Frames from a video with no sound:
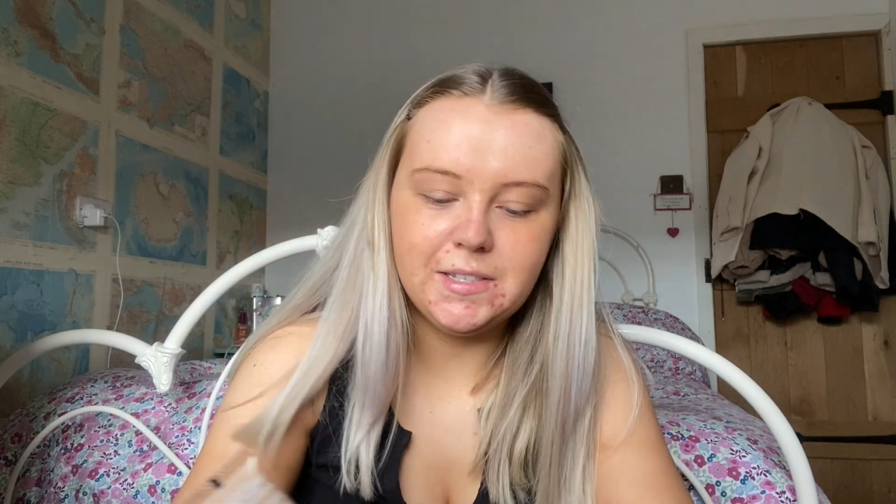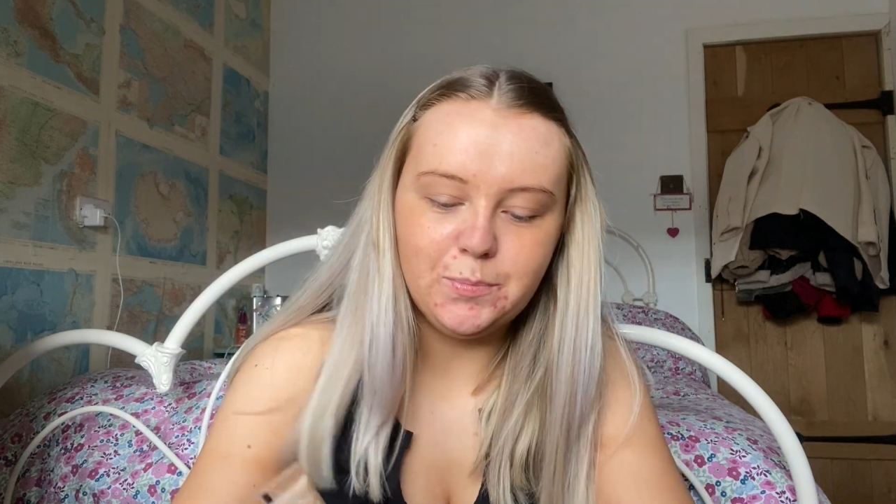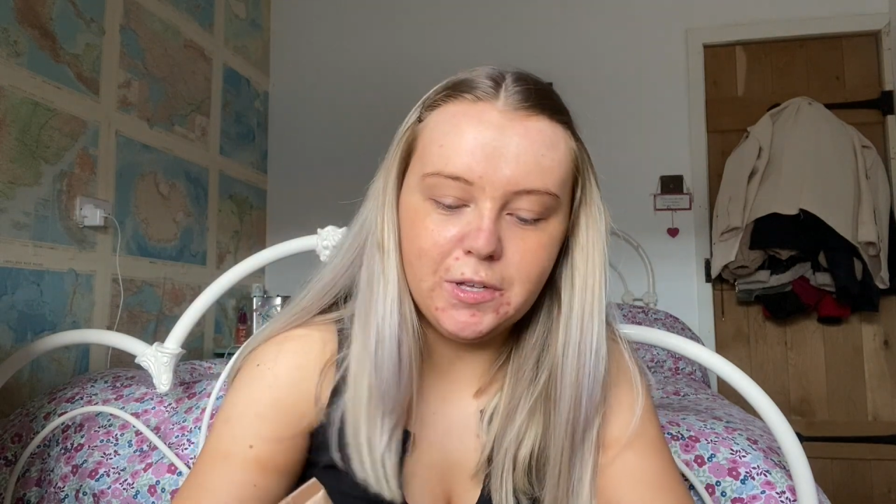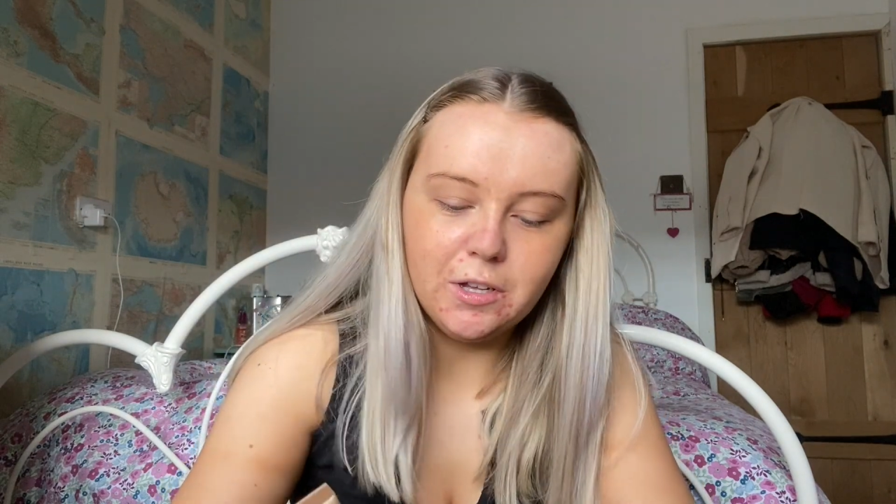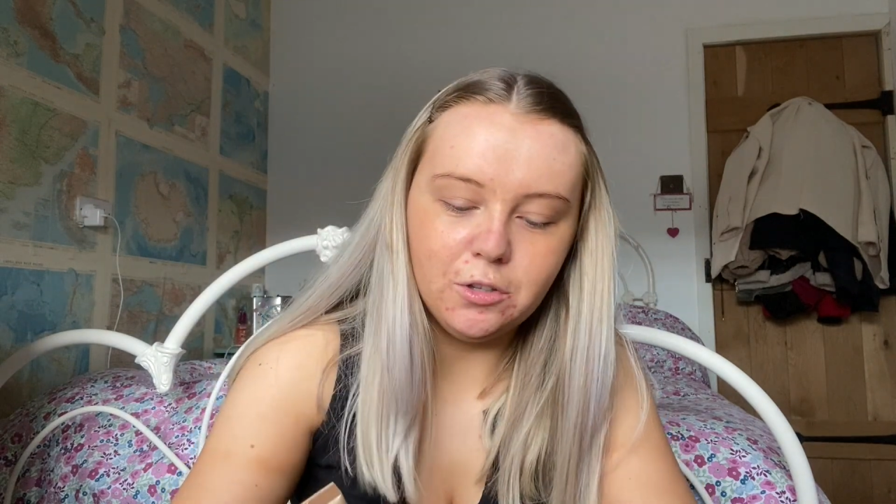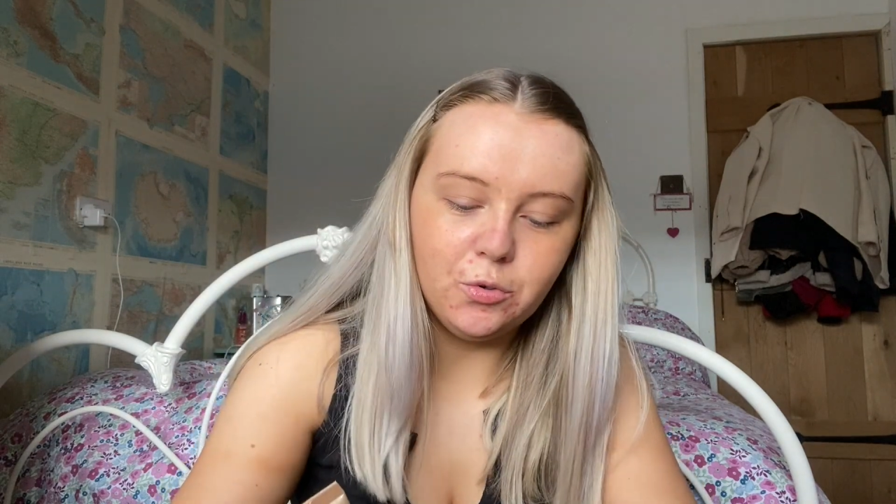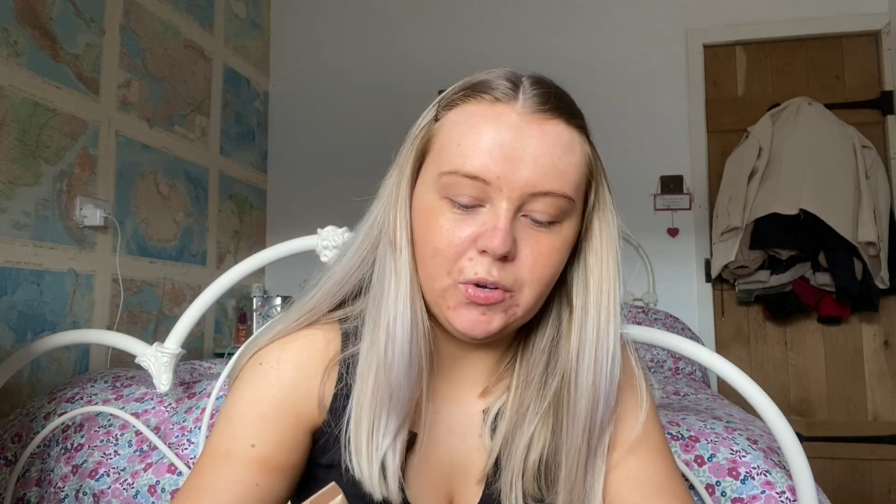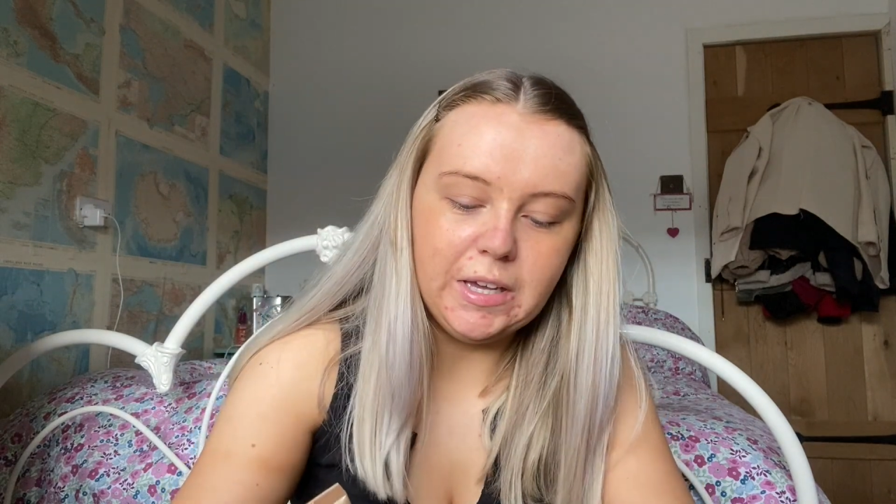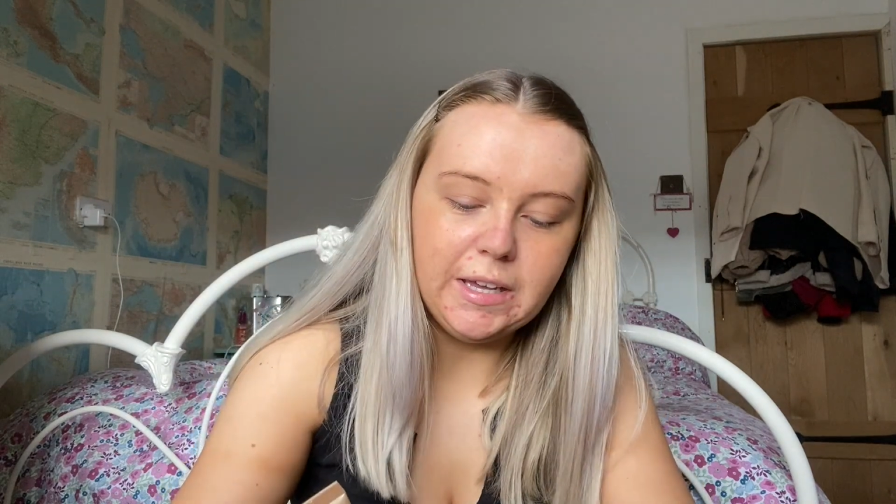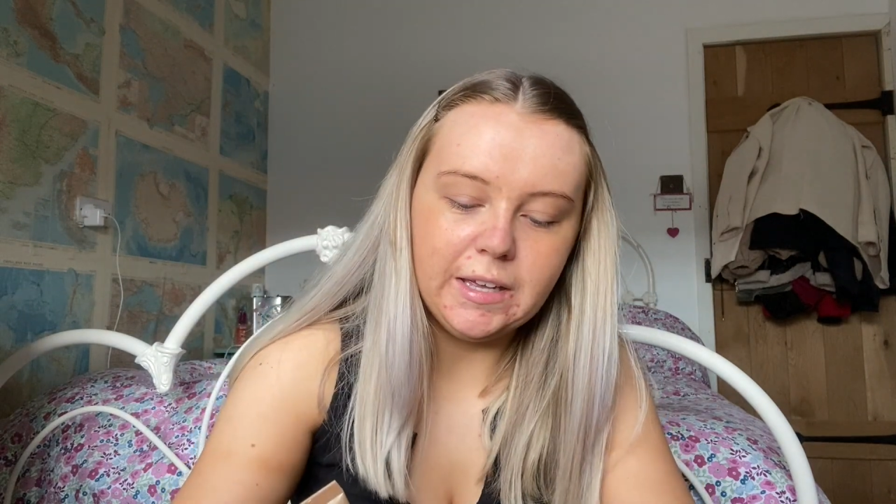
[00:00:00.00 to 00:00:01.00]
to be
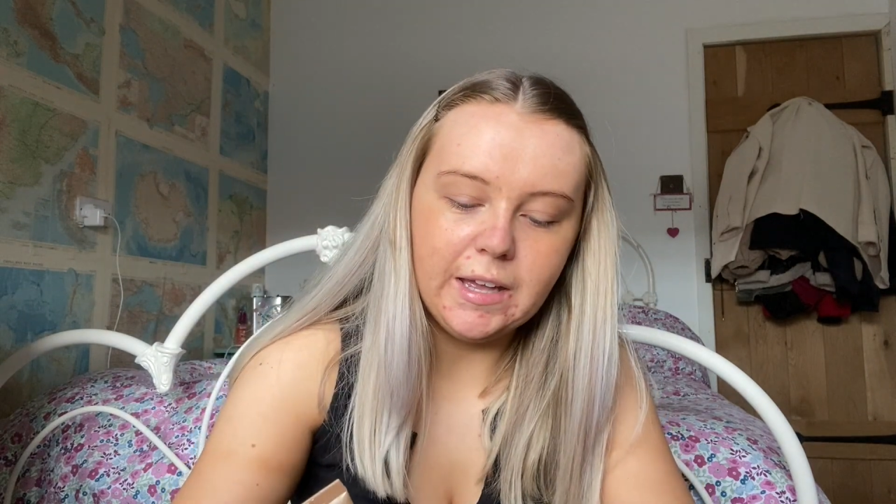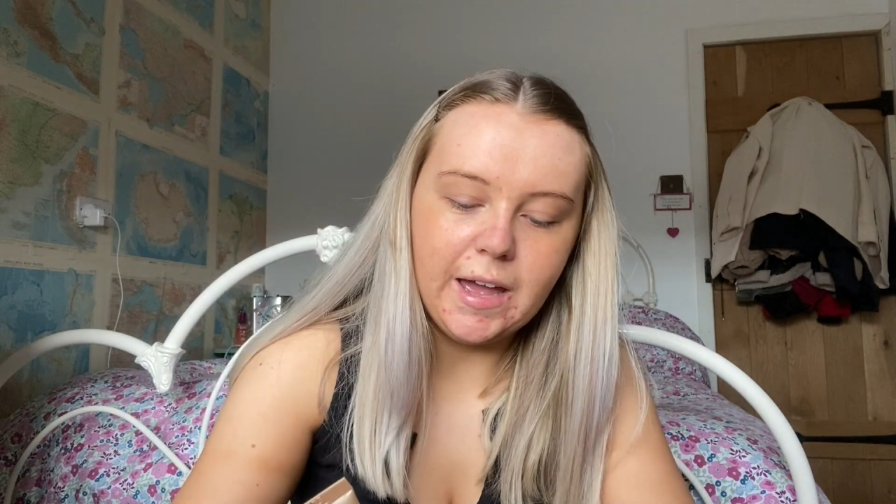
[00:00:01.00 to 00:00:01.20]
glowy